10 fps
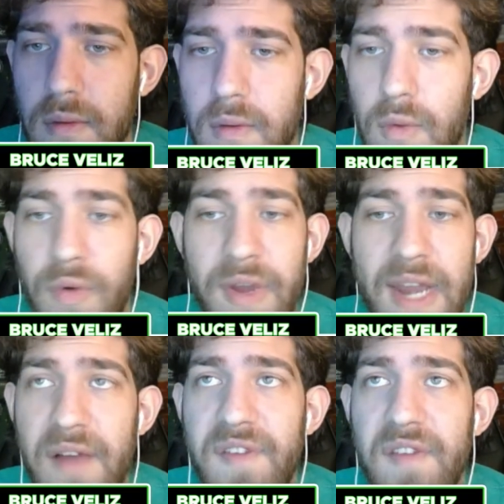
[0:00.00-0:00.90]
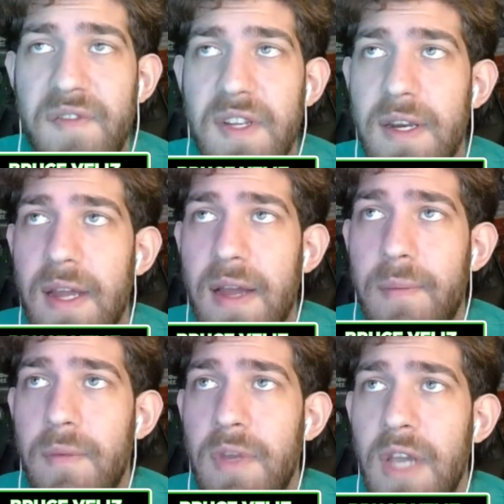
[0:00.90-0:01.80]
Only down 15 now.
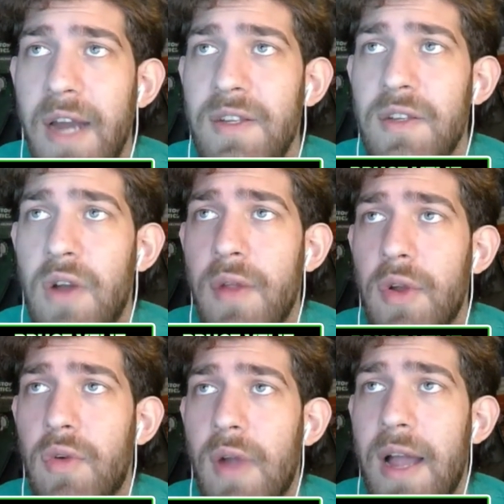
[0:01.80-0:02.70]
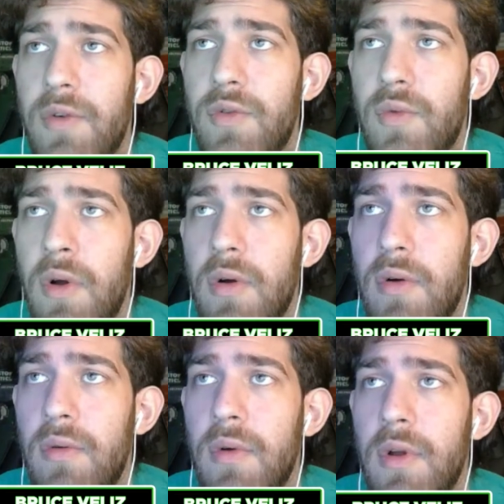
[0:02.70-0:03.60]
Giannis is on the ground. Uh
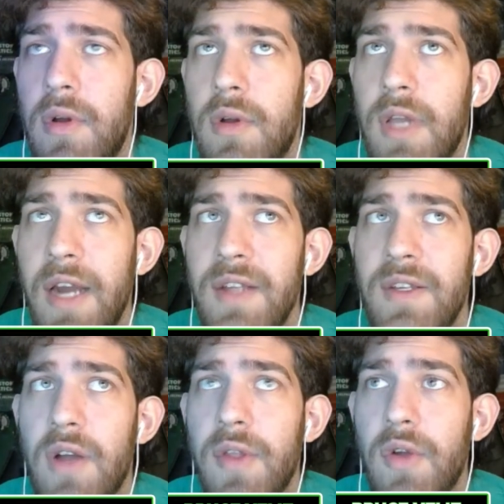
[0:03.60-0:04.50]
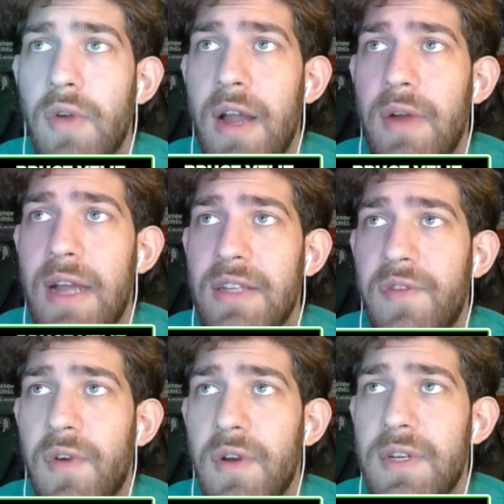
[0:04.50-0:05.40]
oh. Giannis is on the ground asking
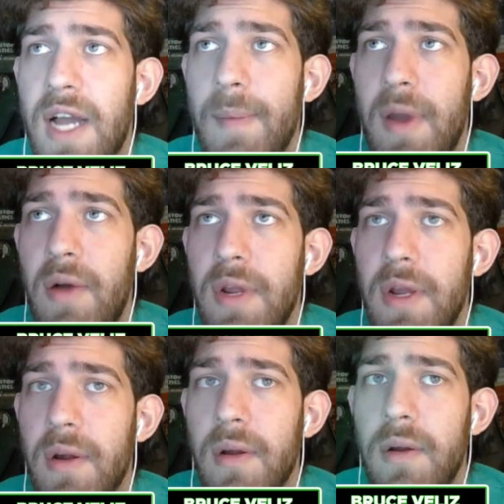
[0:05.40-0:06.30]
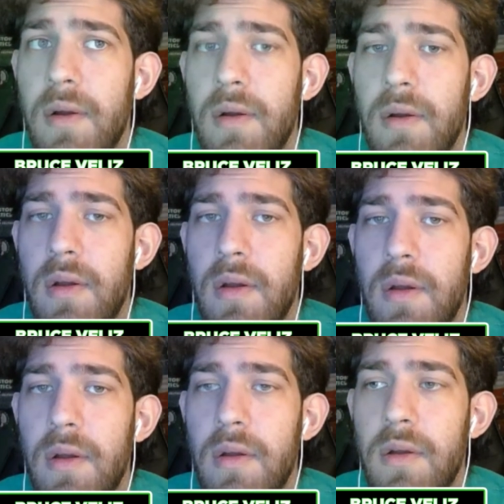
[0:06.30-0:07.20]
for a timeout here.
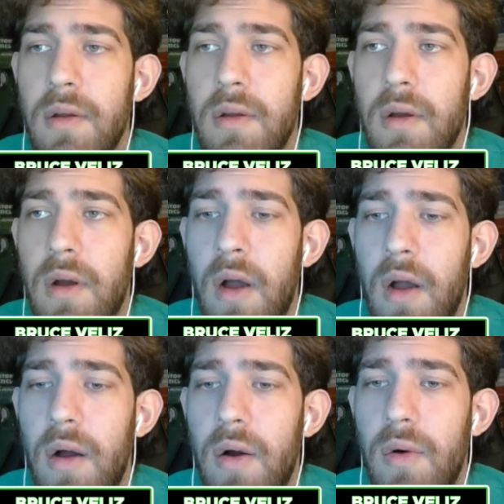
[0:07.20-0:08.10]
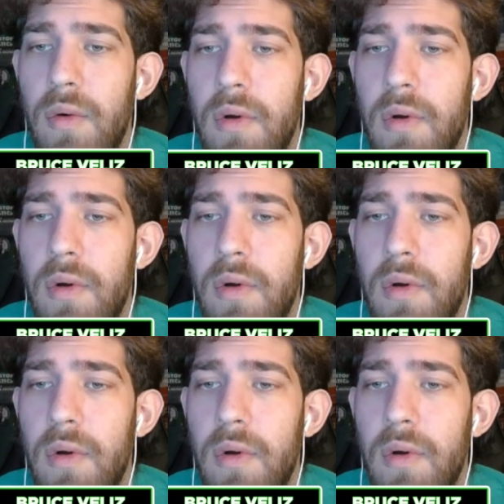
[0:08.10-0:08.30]
Uh oh.